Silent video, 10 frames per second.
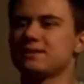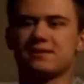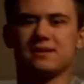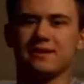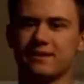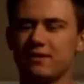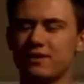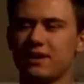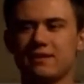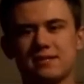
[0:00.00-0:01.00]
it's like,
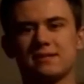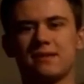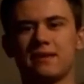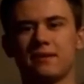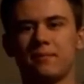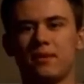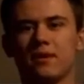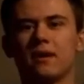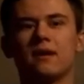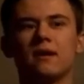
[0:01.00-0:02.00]
okay, this is a little
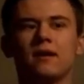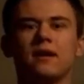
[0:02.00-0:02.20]
more